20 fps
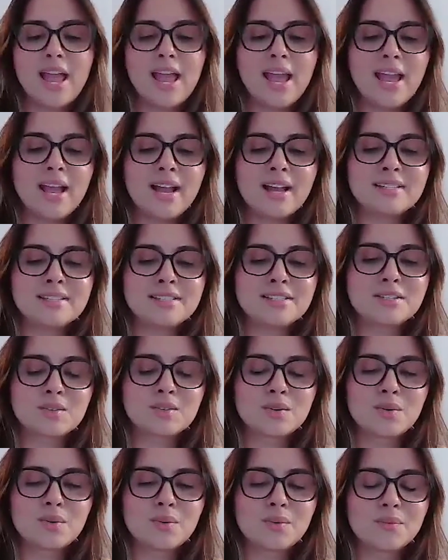And
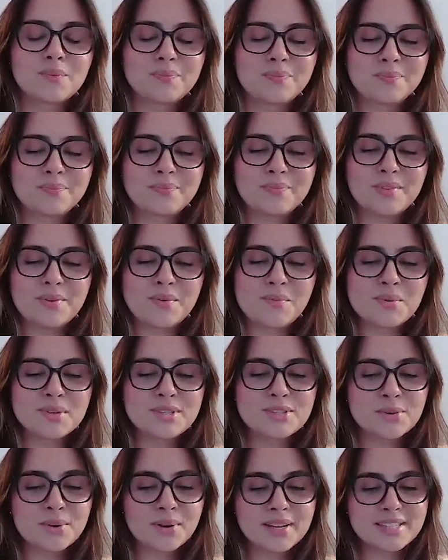
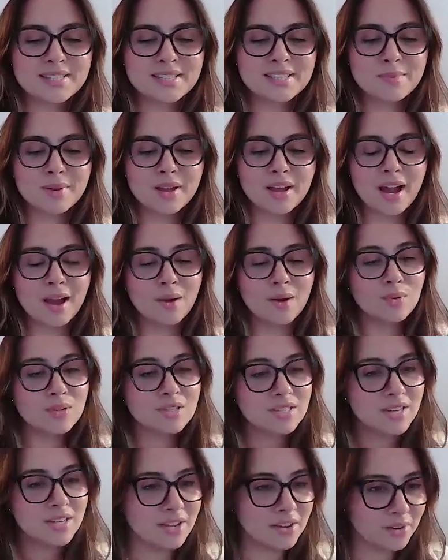what's crazy about, I
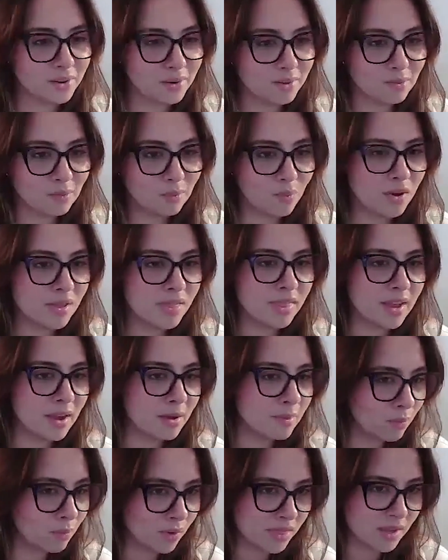wasn't here when
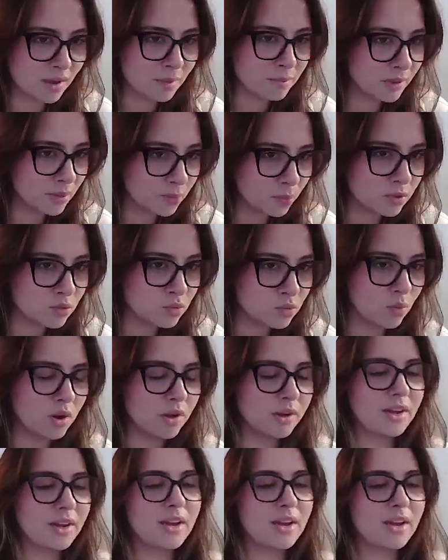that bid was won.